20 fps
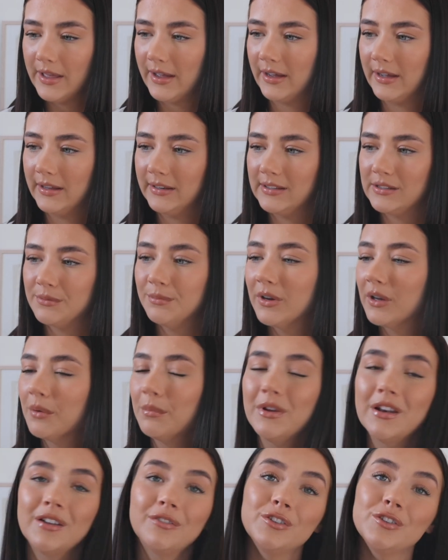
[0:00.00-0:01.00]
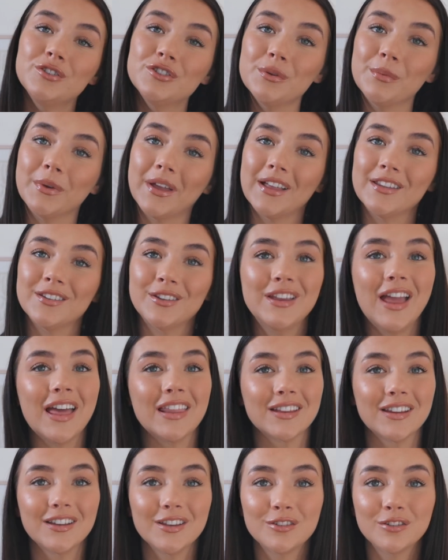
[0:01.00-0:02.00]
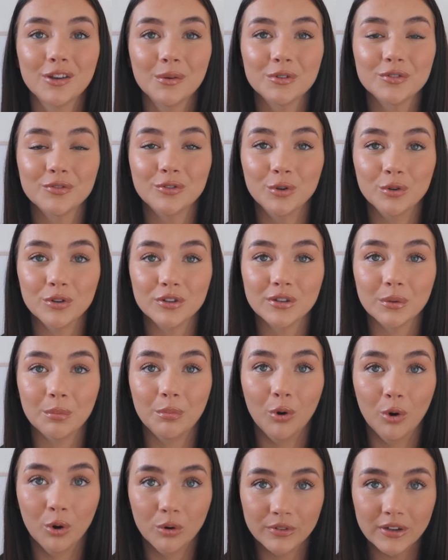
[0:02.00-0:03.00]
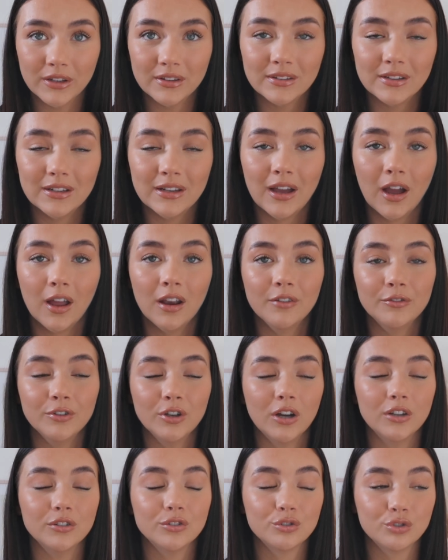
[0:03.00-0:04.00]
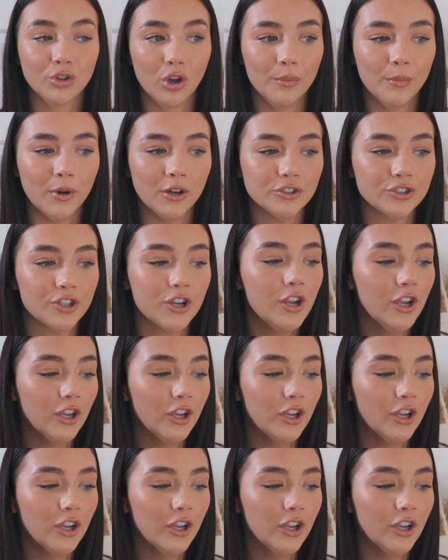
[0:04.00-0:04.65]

And it's making me love YouTube again. So yeah, thank you so much for all the support recently. I love you guys so much.